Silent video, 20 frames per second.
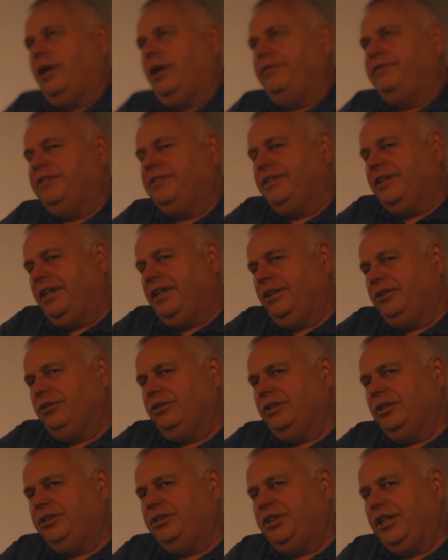I've
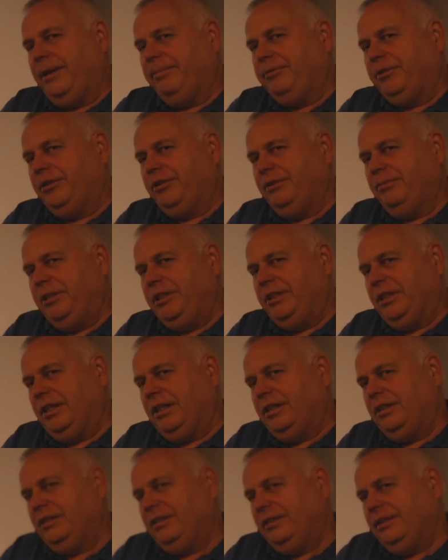scheduled a chapter to be
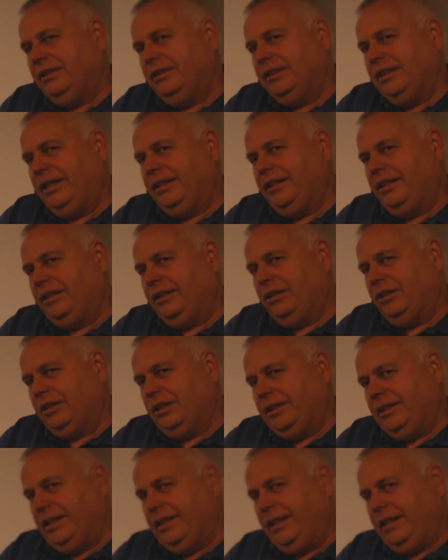done, and then there's
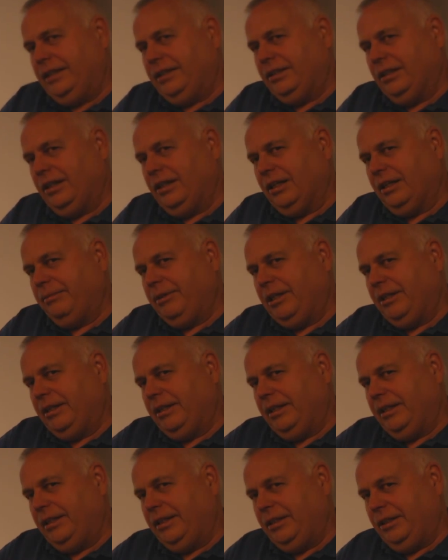a day to talk about
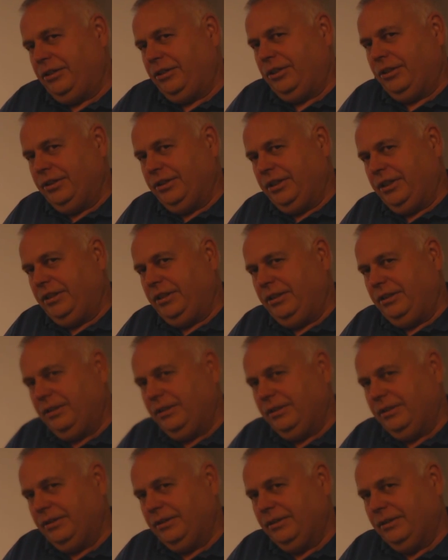it, and then it turns in.
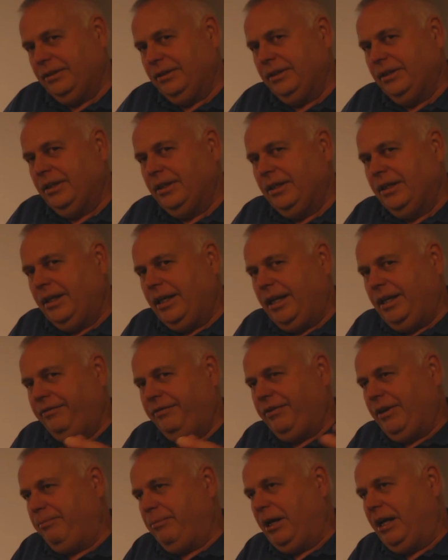
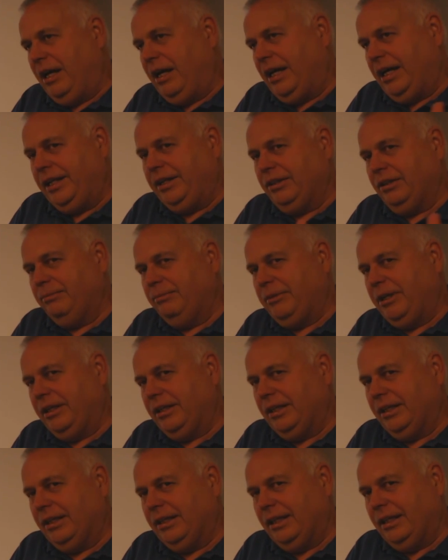If I'm behind on my
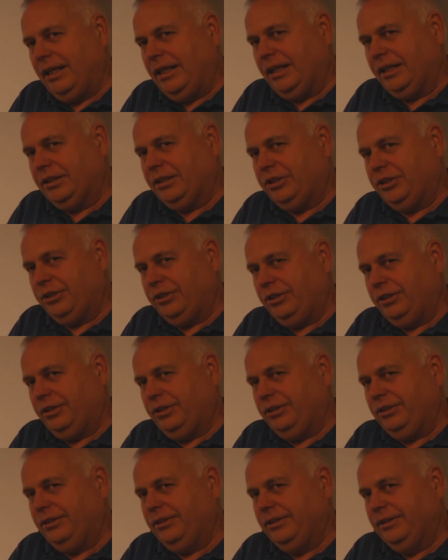
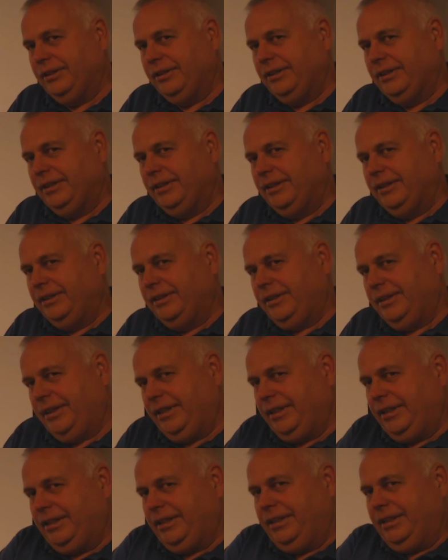lecture,
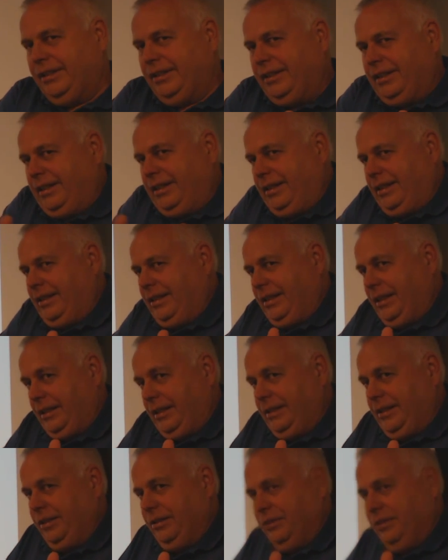then
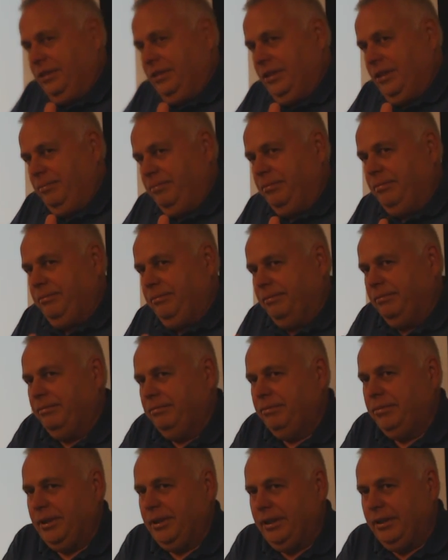that day will slip.
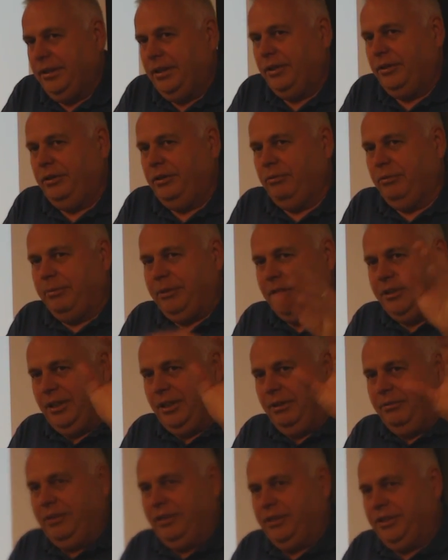But in theory, we'll be
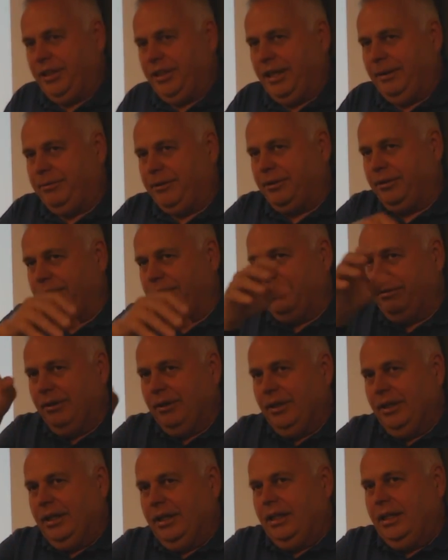done with the chapter,
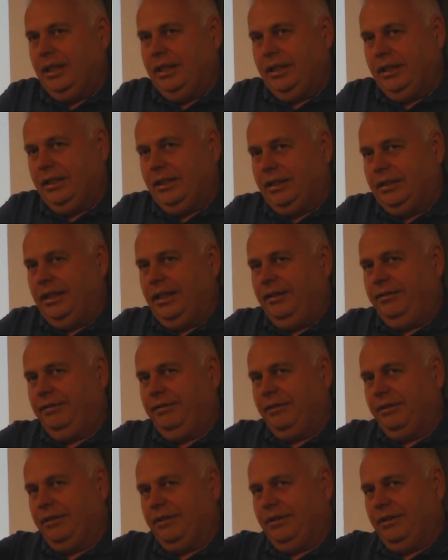a day
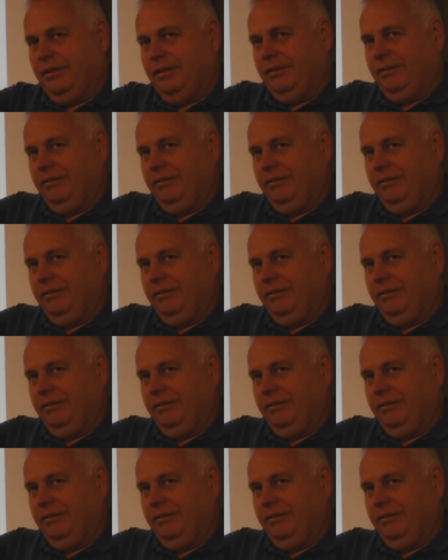for